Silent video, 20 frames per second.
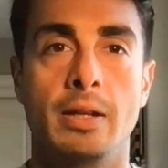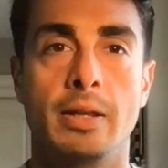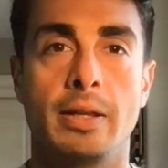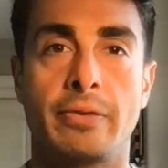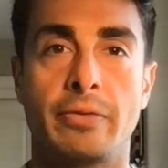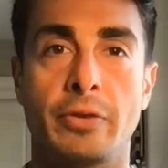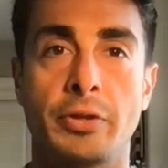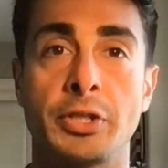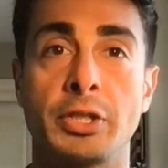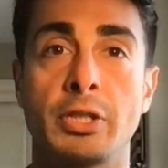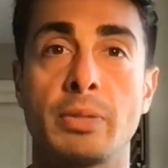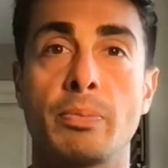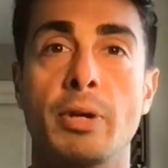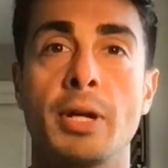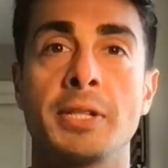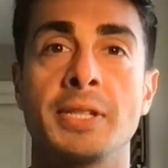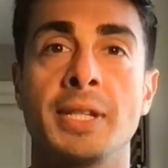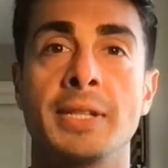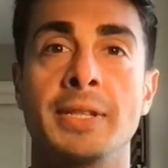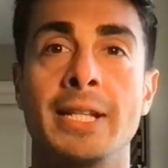They first
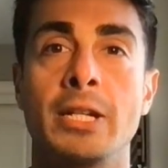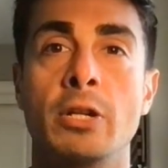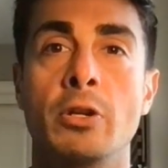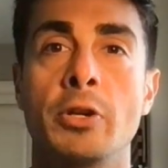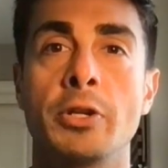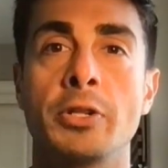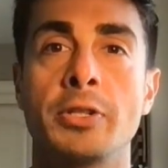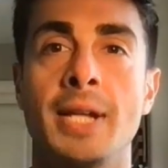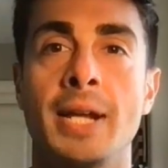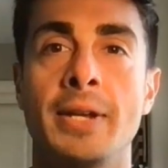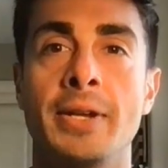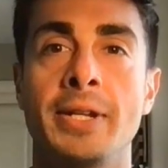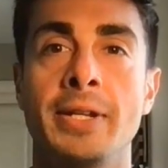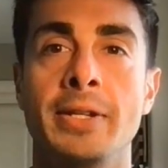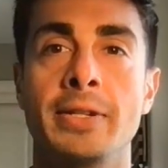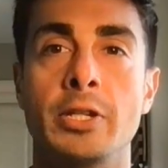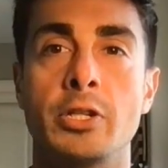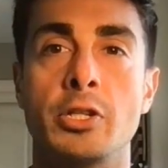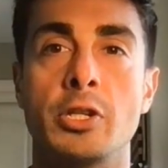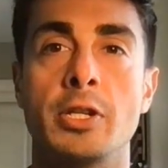express that they don't understand the
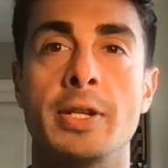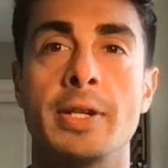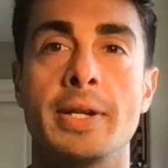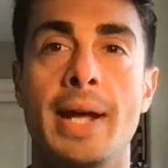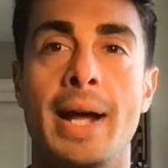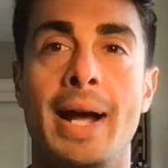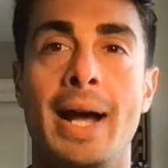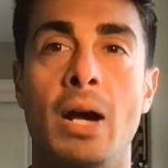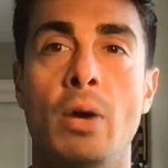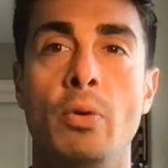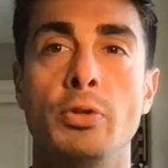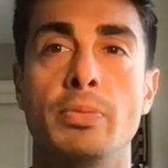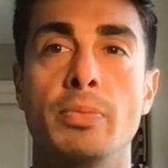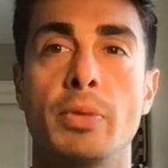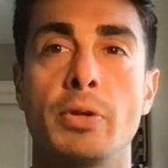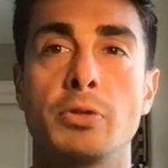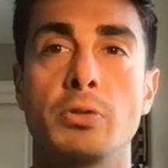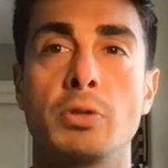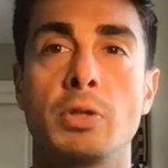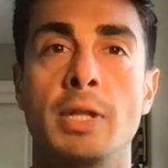condition and how is
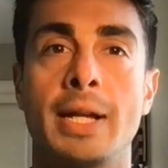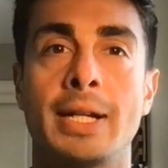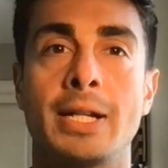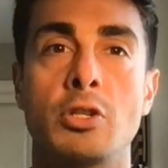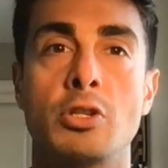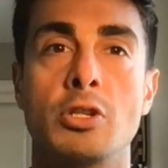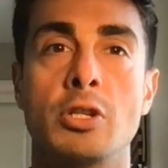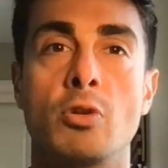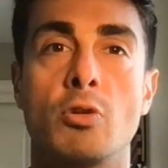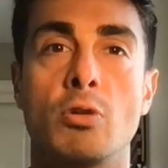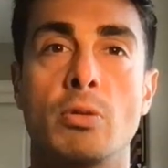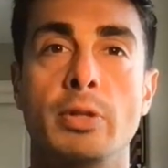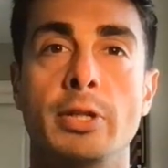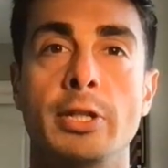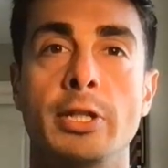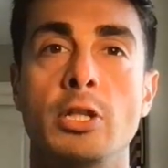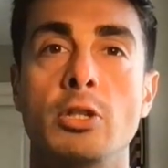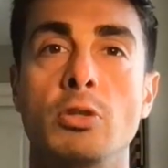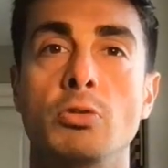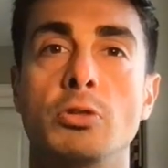muscle glycogen
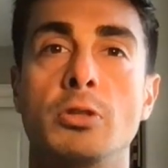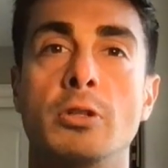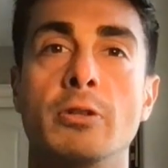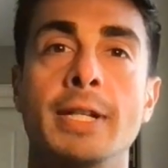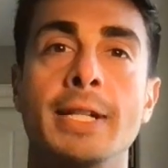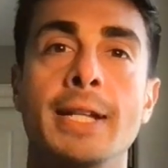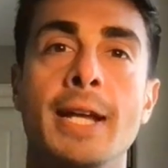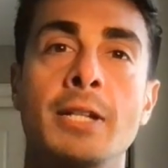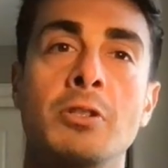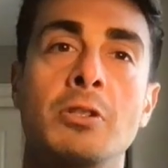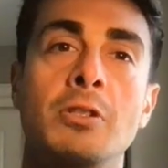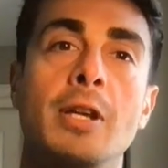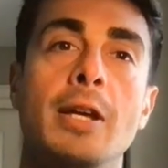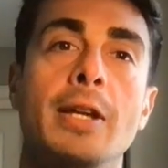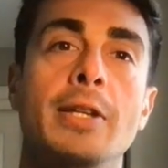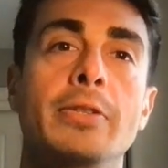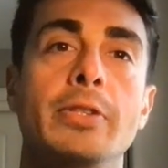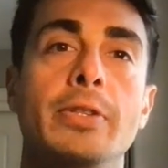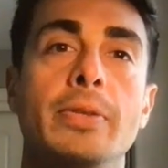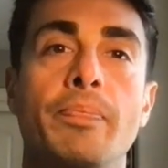normally used during
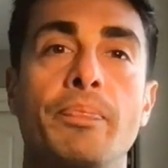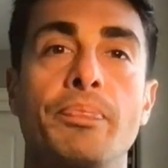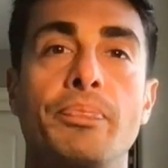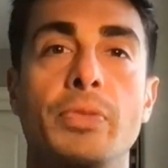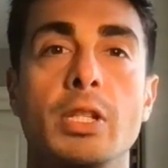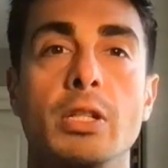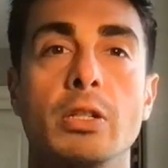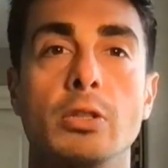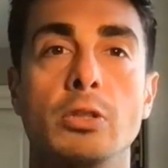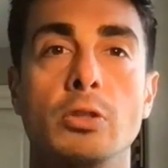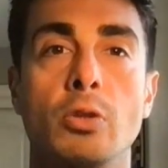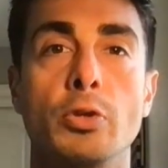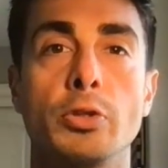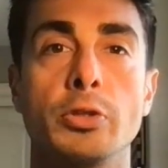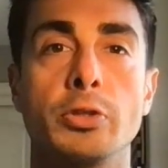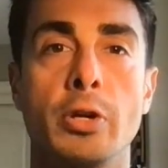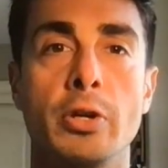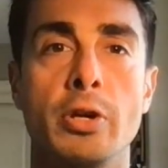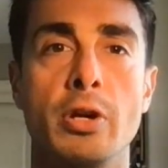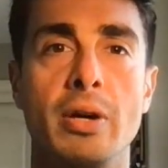exercise. So to
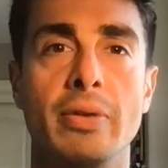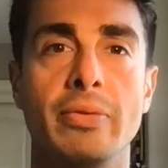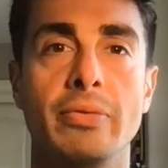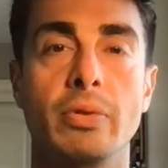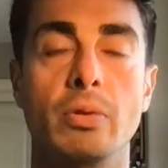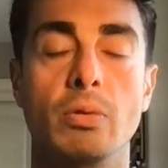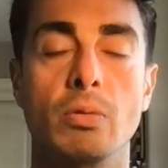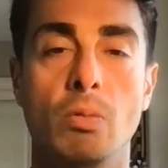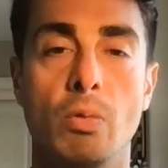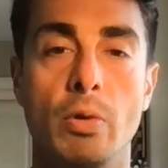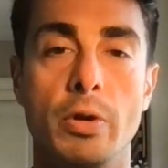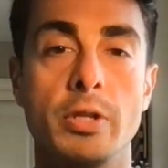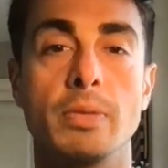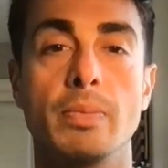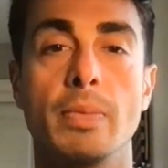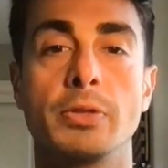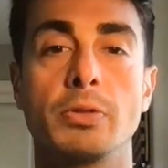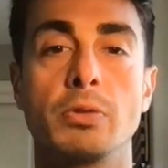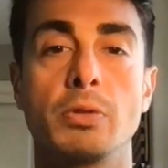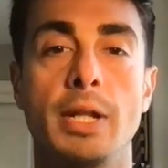start off, what is
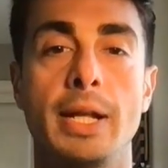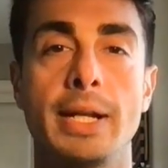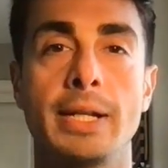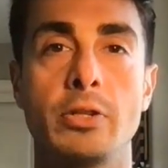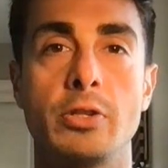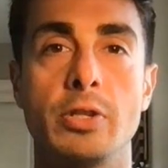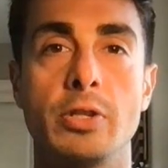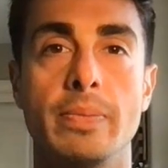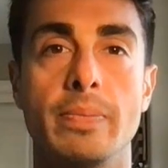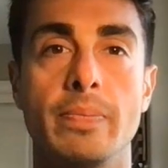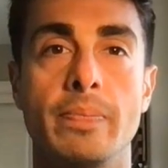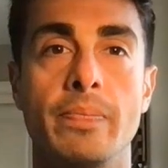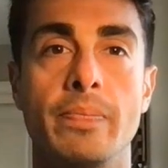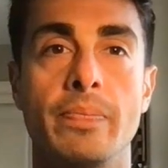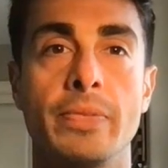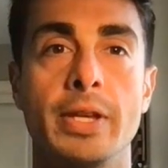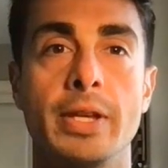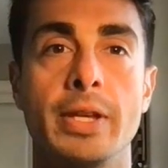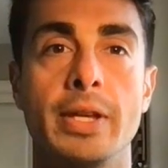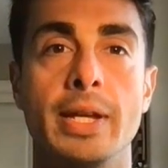muscle glycogen?
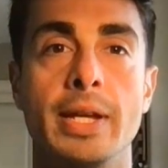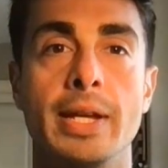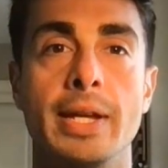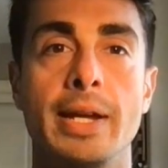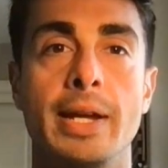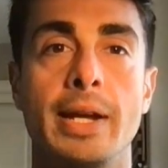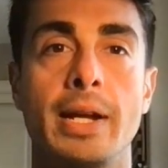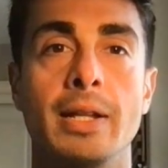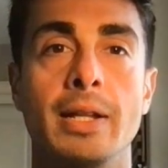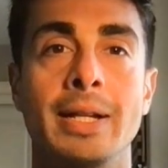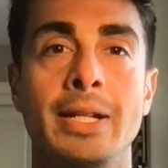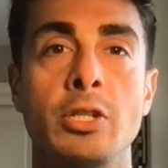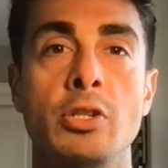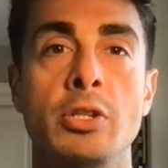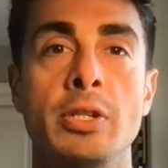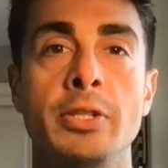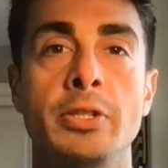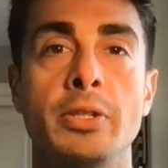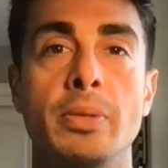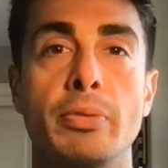
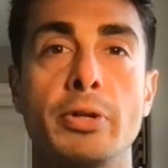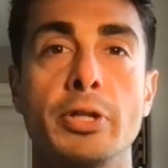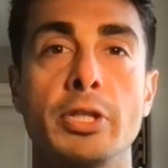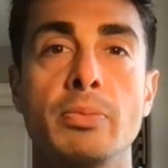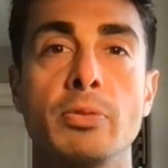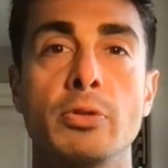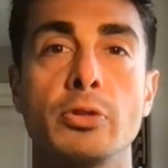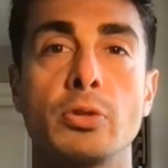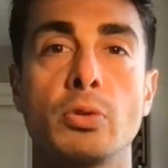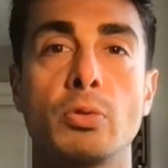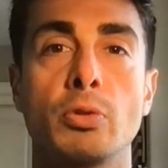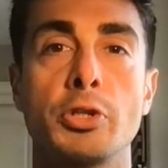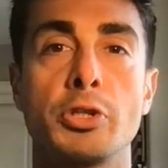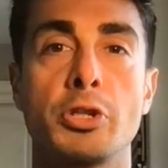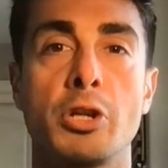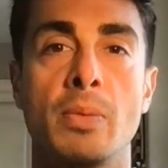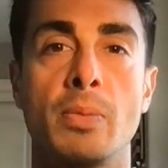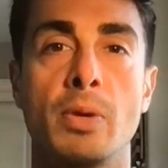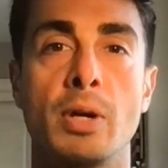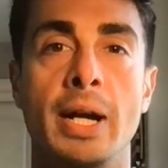Glycogen is the principal storage
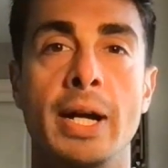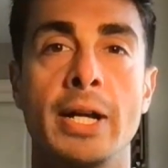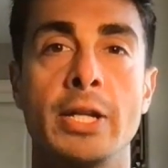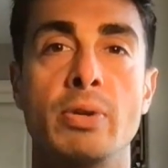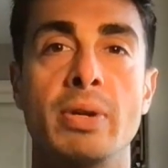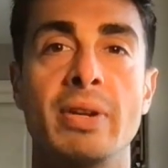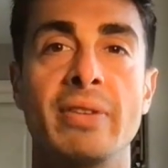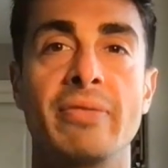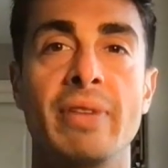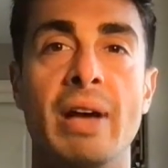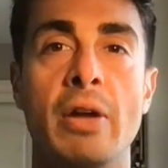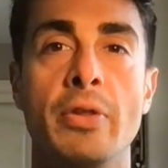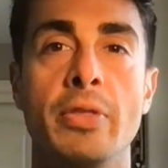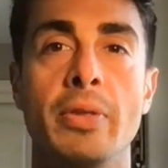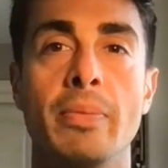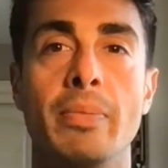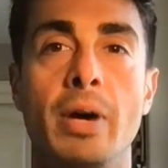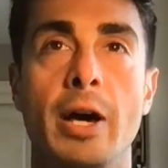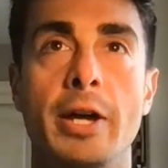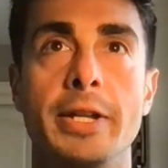carbohydrate found in
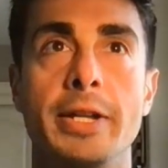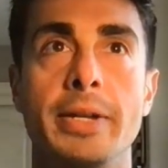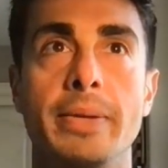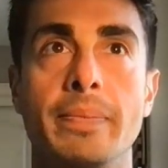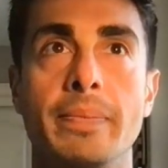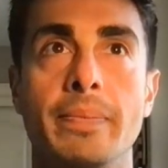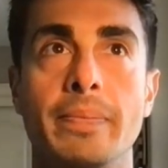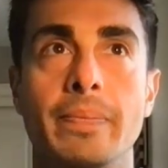the body.